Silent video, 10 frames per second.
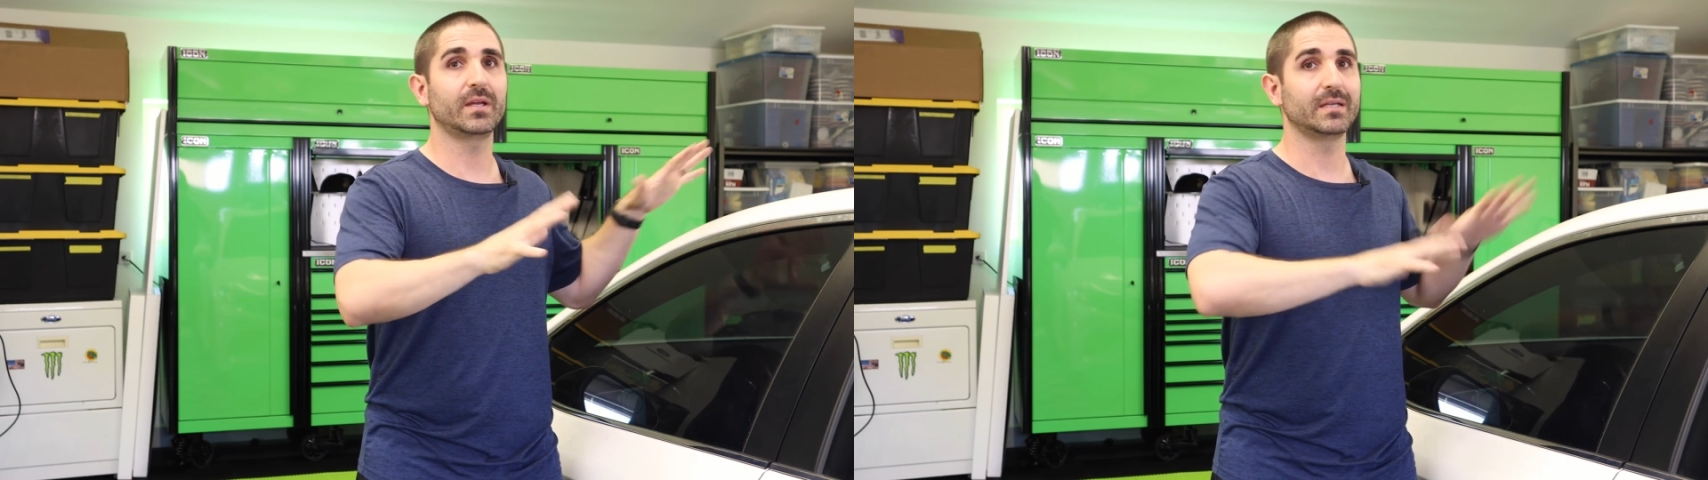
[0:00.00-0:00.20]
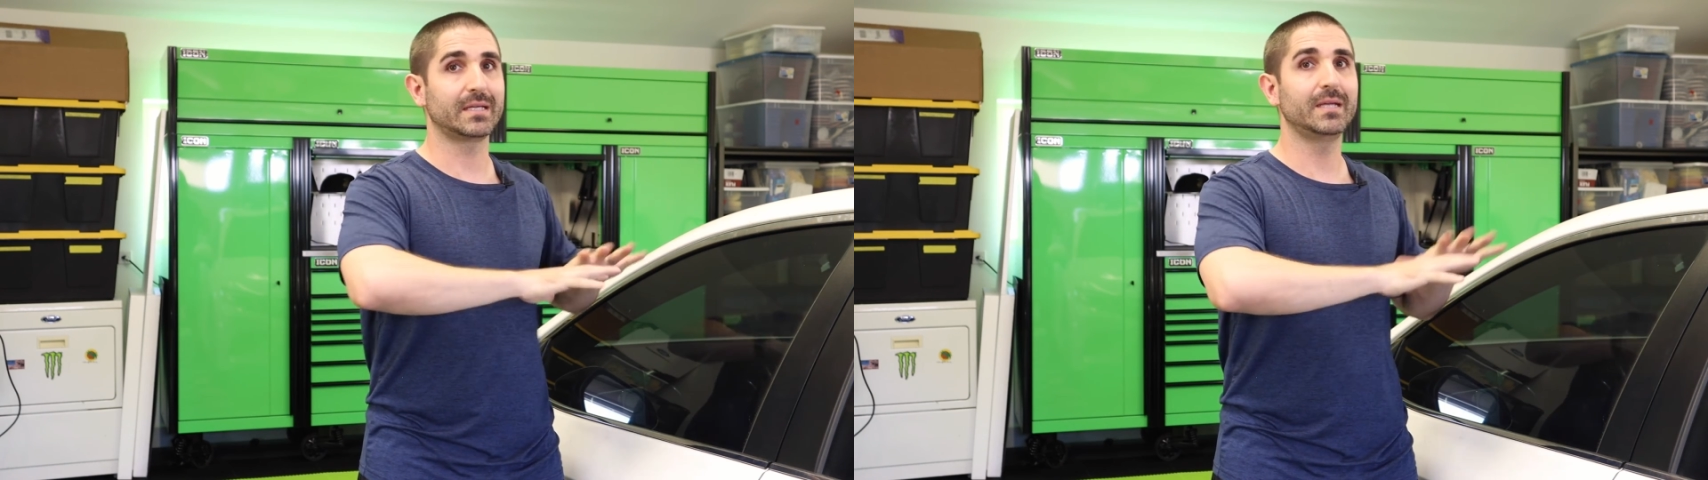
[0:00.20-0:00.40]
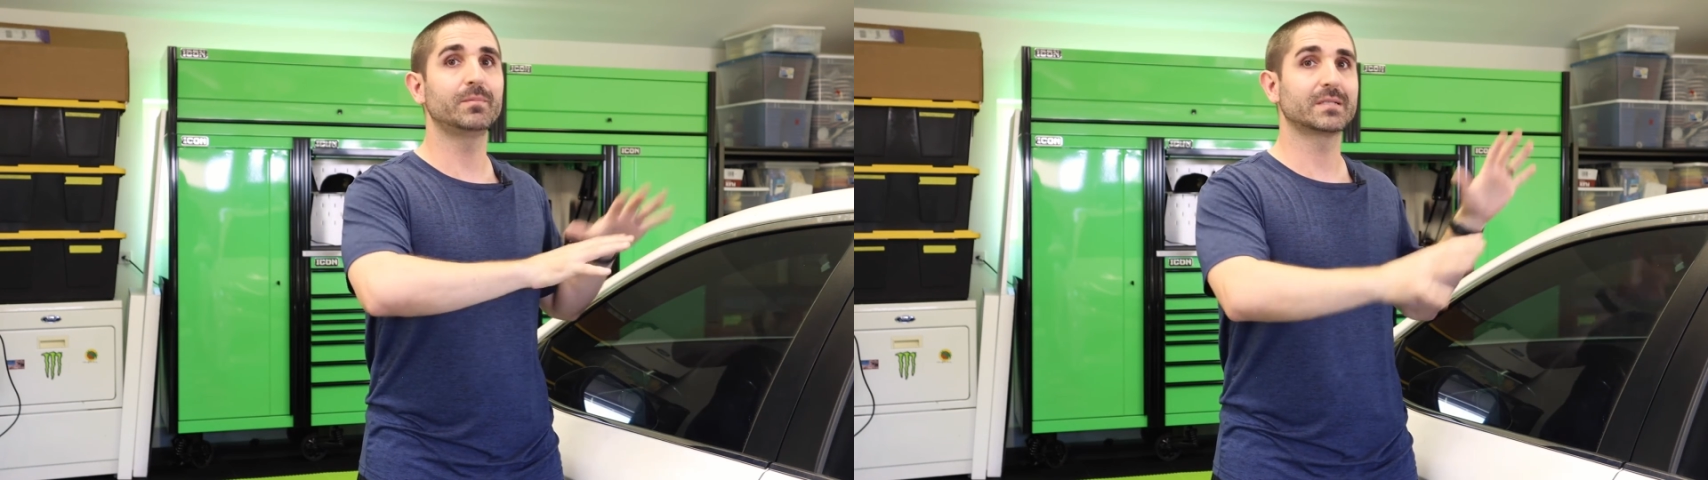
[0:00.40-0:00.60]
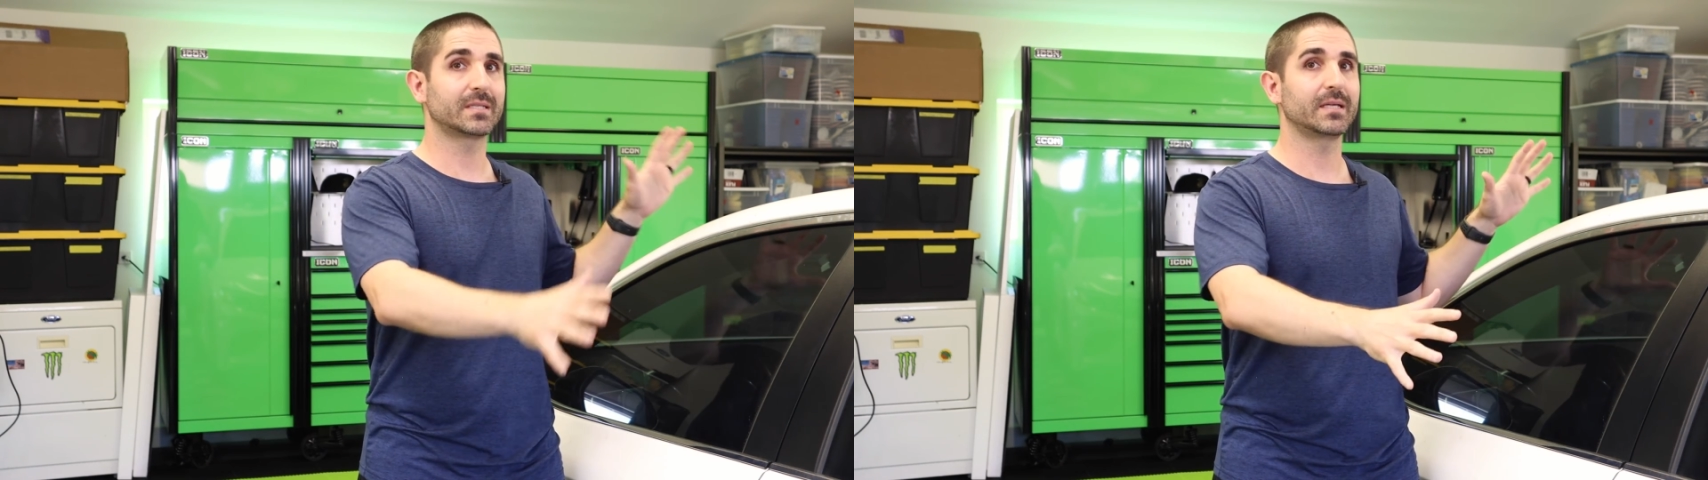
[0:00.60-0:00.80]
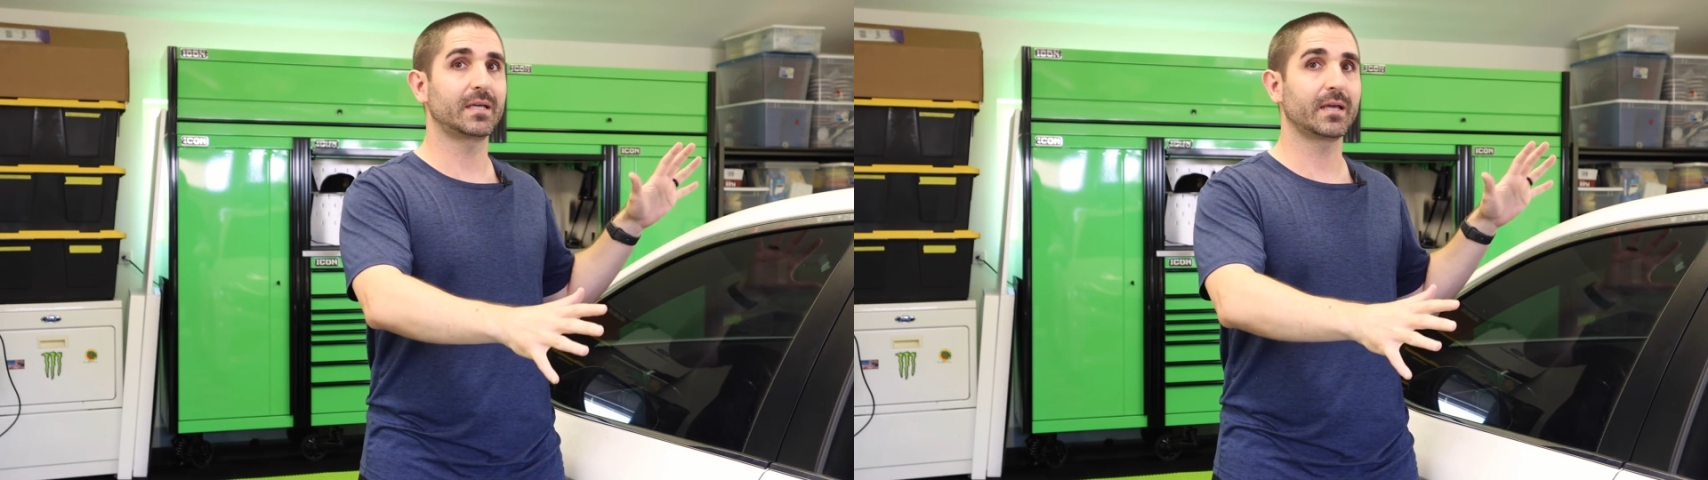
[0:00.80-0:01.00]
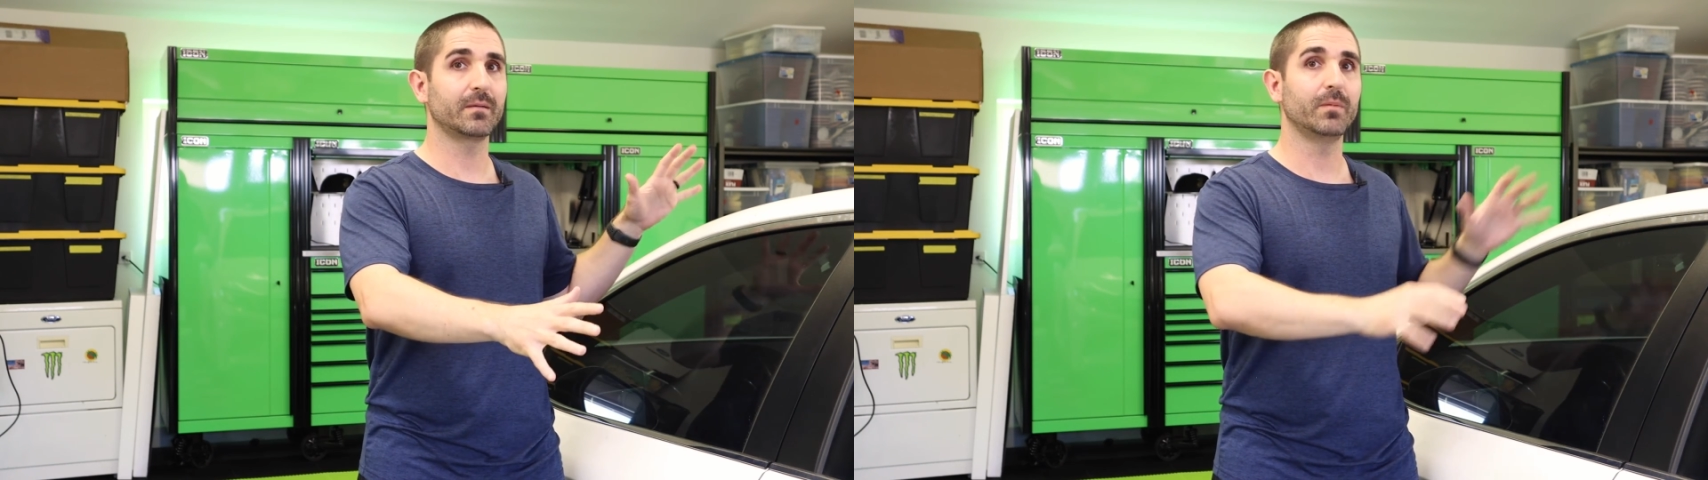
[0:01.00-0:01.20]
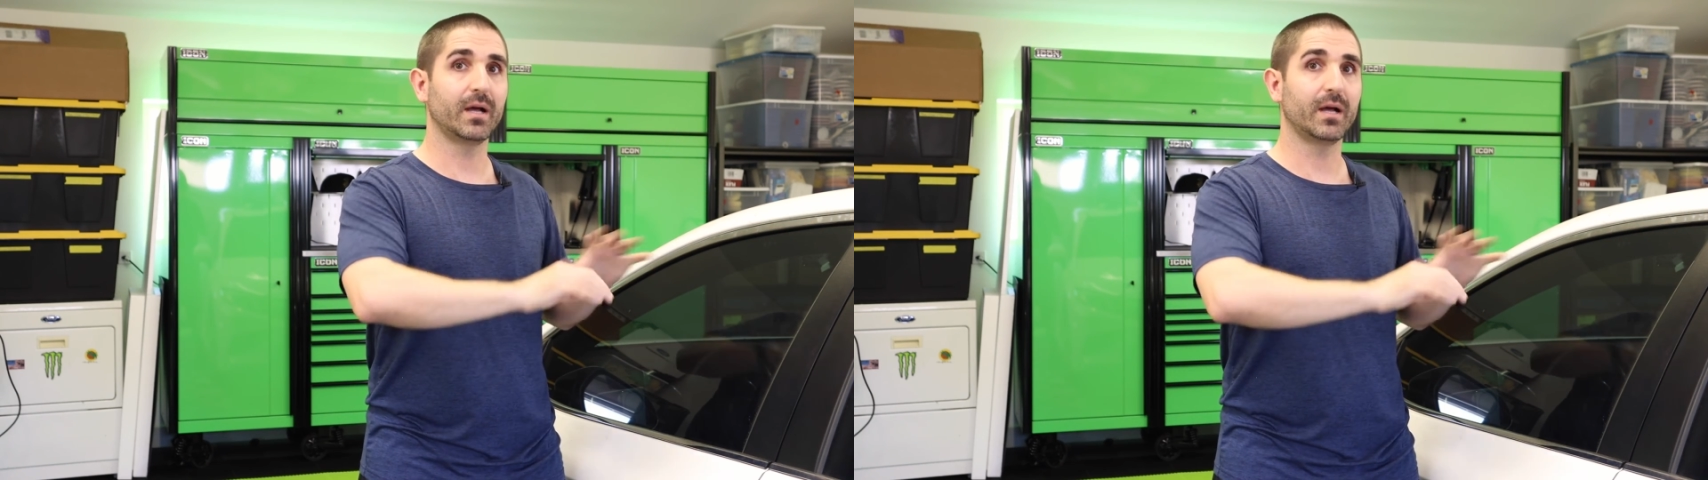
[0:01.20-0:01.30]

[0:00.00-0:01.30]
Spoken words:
thing to keep this thing kicking